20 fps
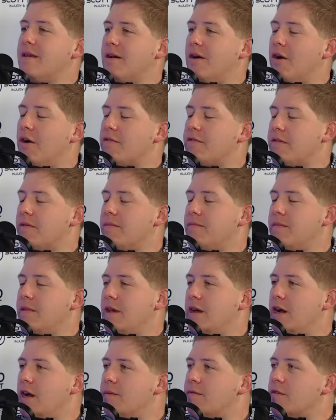Awesome.
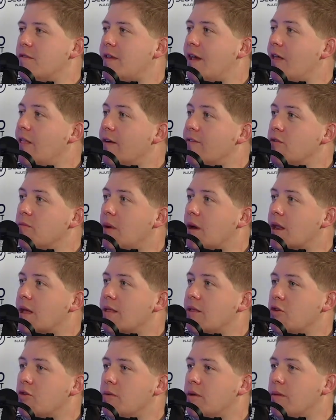So tell everybody a
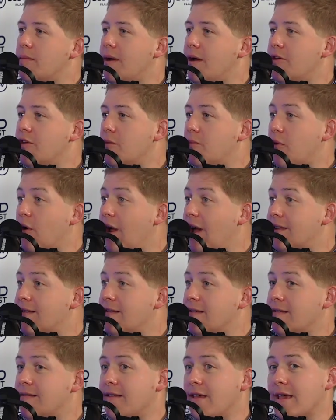little bit about your
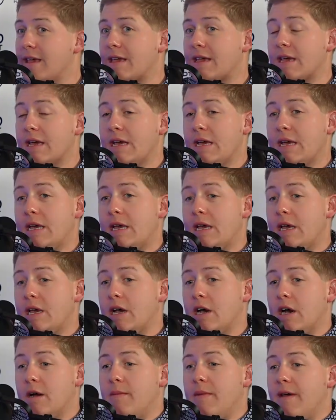practice. Like,
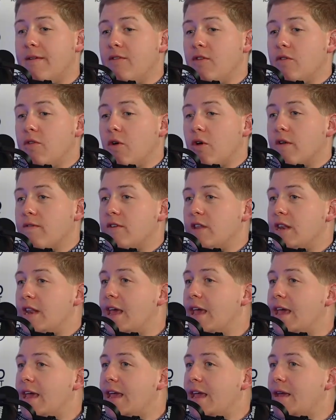have you thought of a
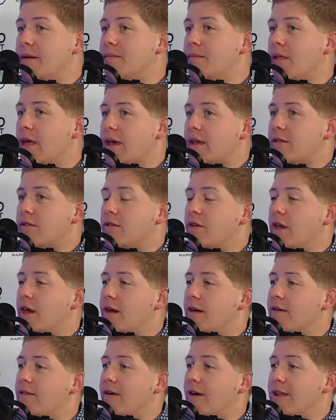name? Like, do you
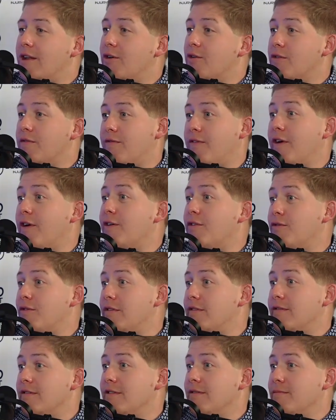have, I know it's very
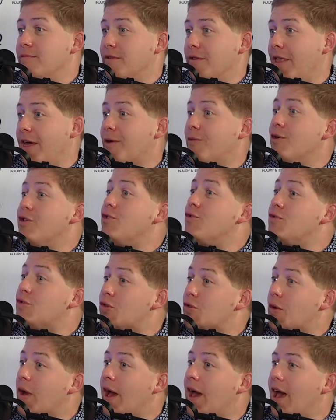recent, but like what you
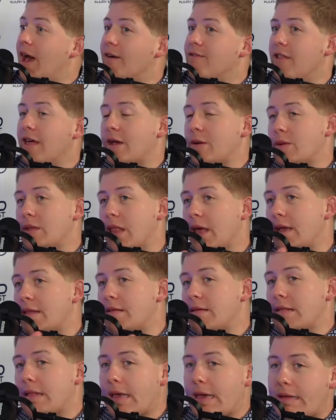do have, like, we'd like
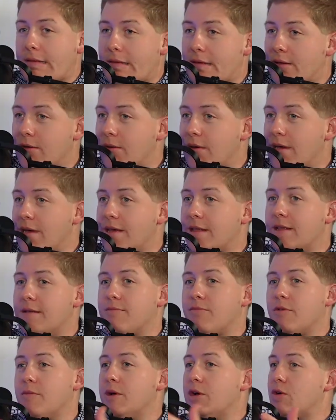to link to it
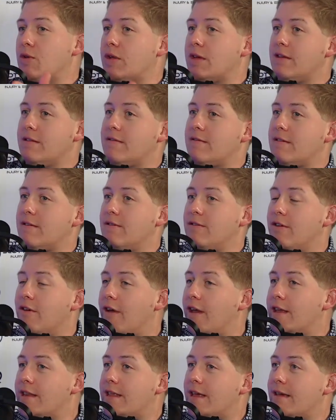and promote it. So you're
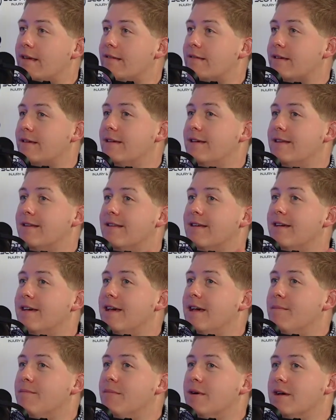8 days in,
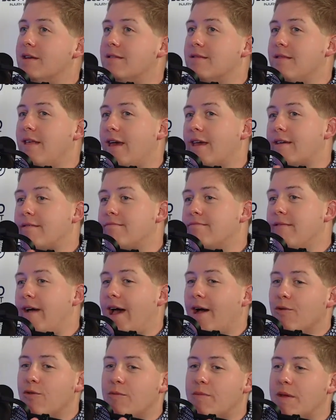but like,
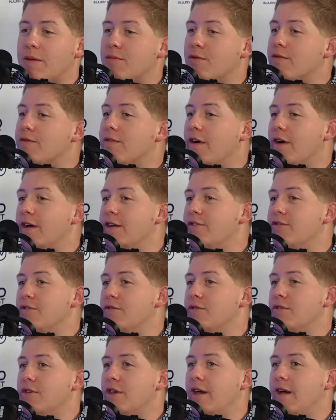how would people find
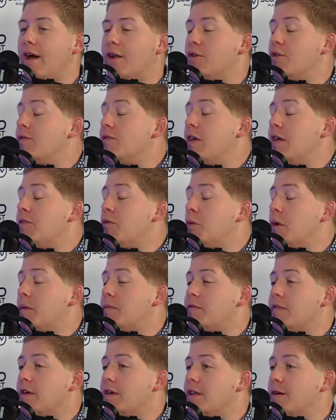you? I don't know if you have a
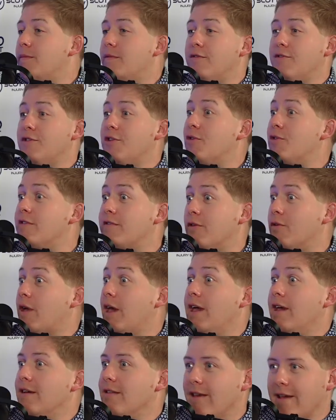website up. If you don't, it's
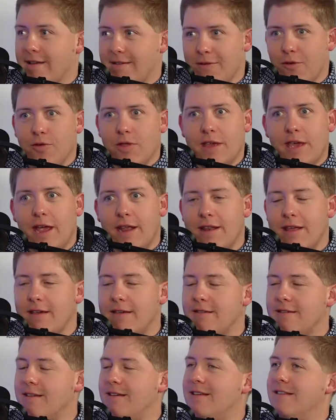okay. Like, it's only 8
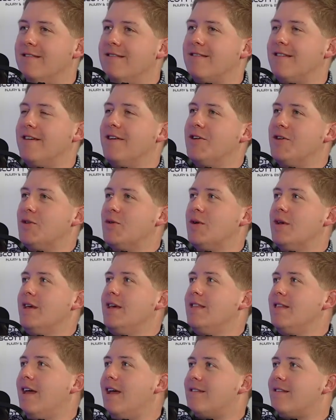days in. So
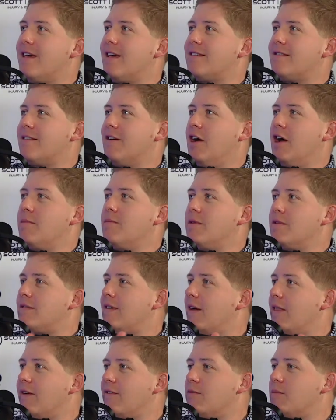that takes time. But
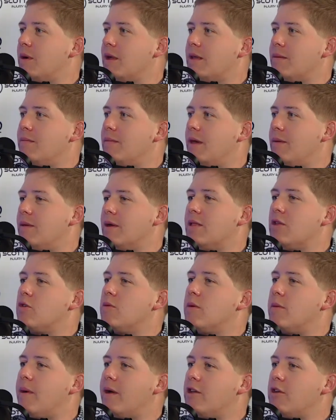tell everybody maybe a little
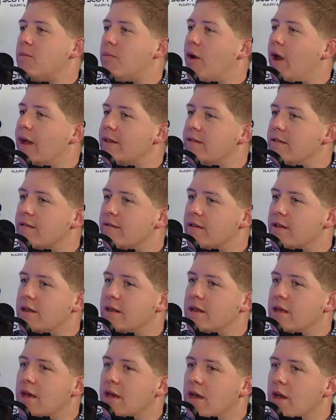bit about your practice
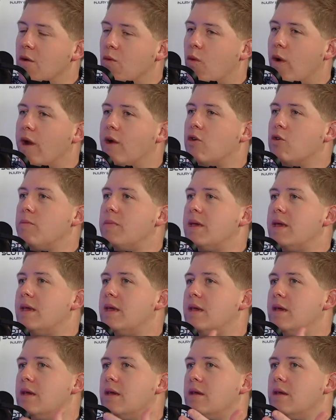and where it'll
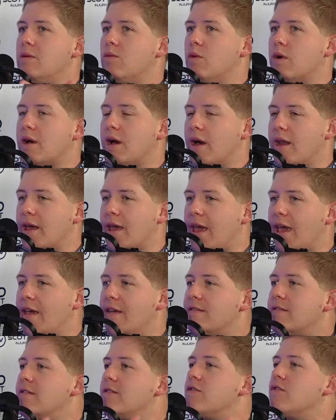be, what kind of
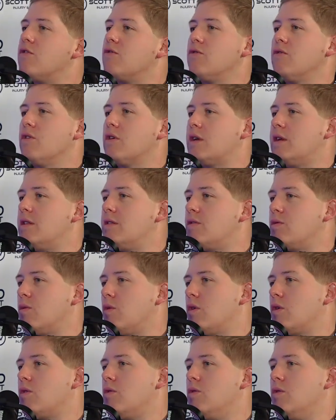cases you're looking to
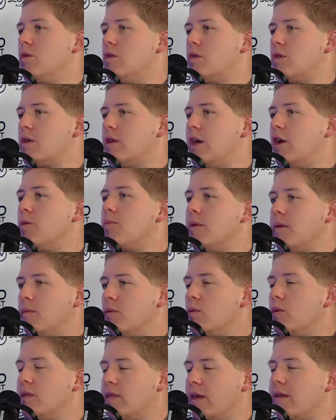work on or could help
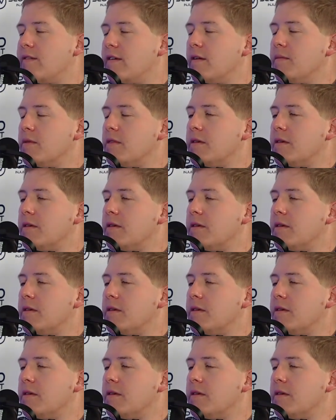people with, that type of